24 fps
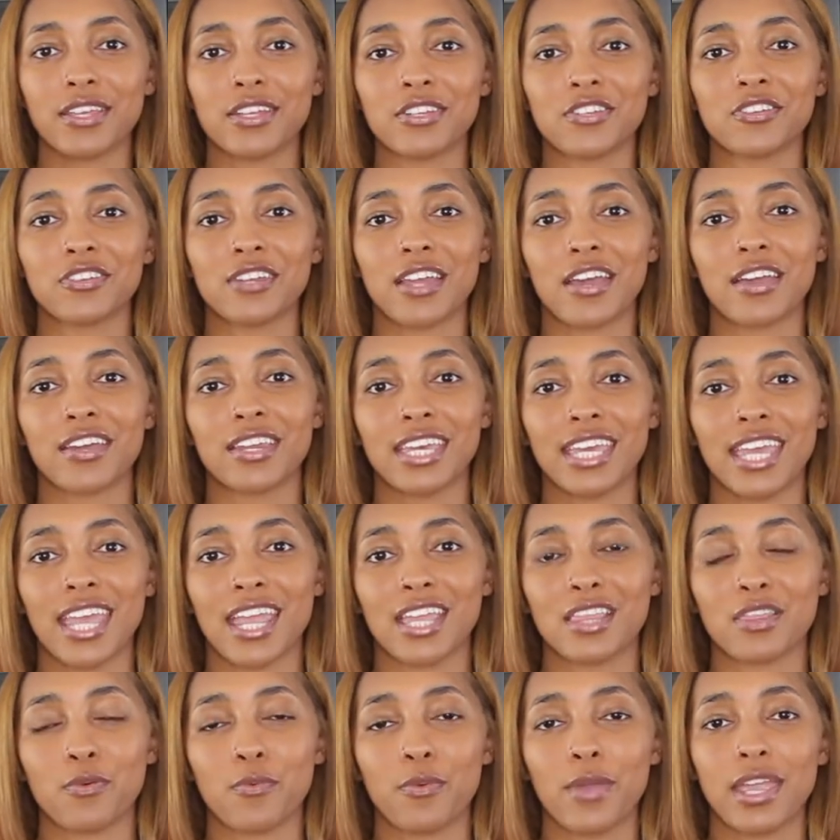that you're not going to
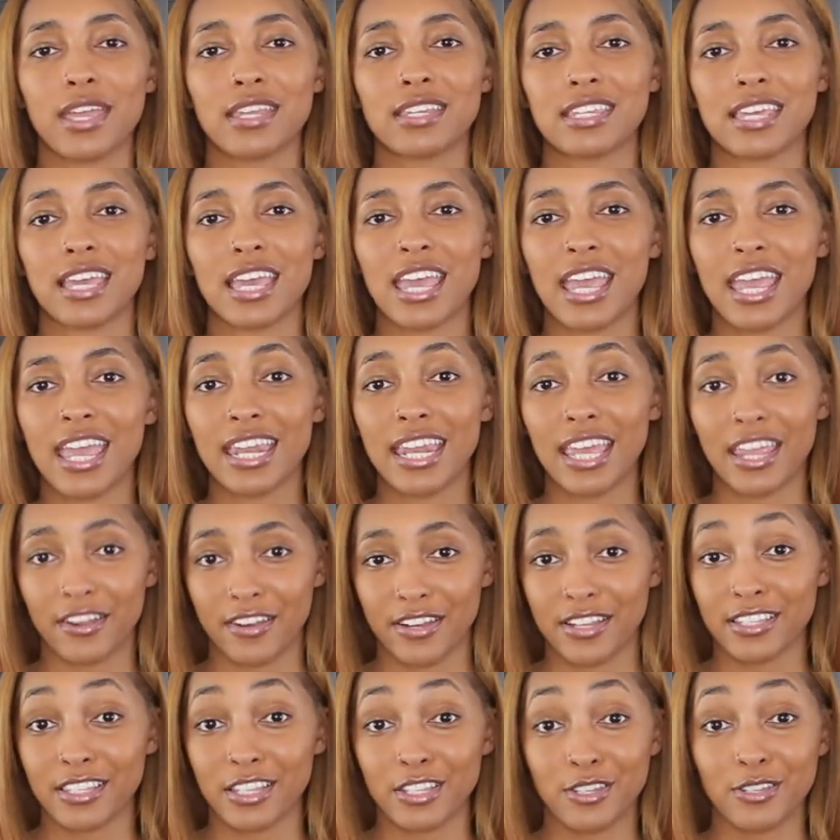gain the weight in
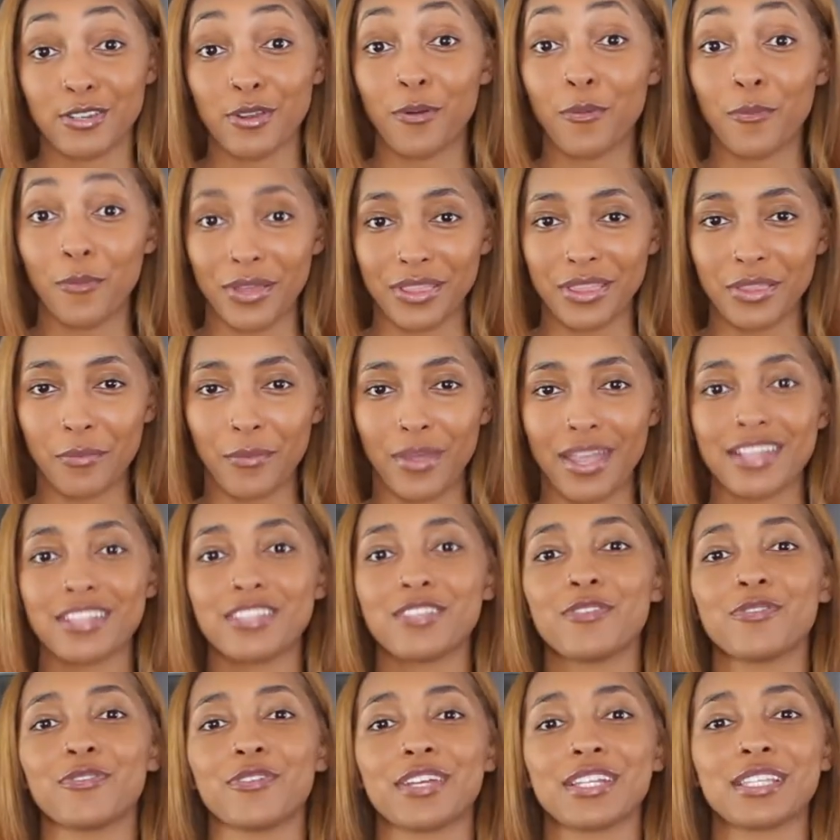areas that you don't want the weight.
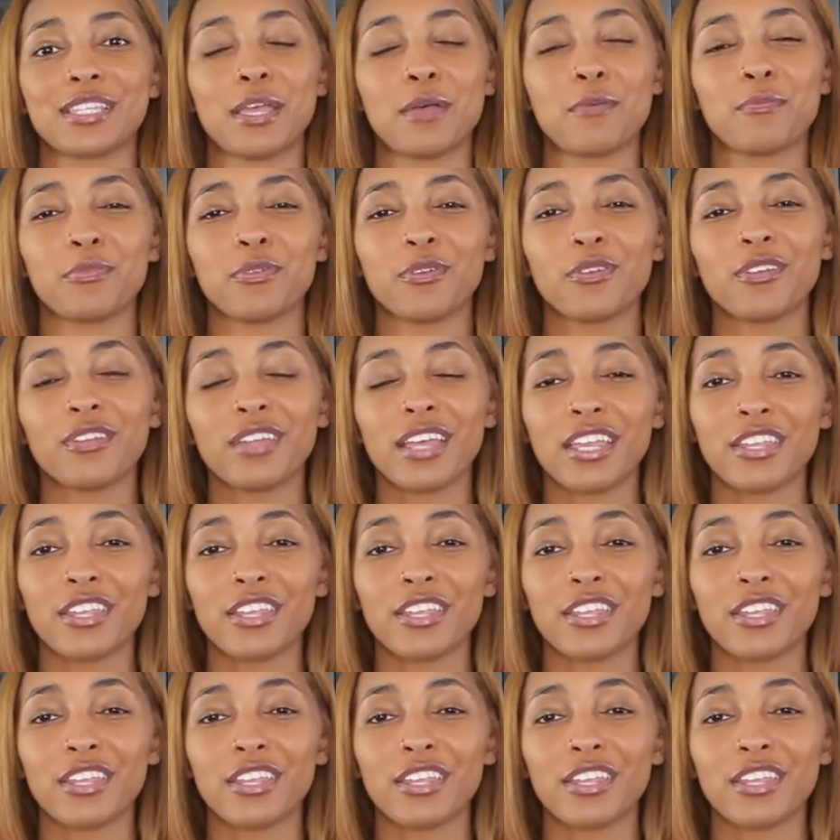So for example,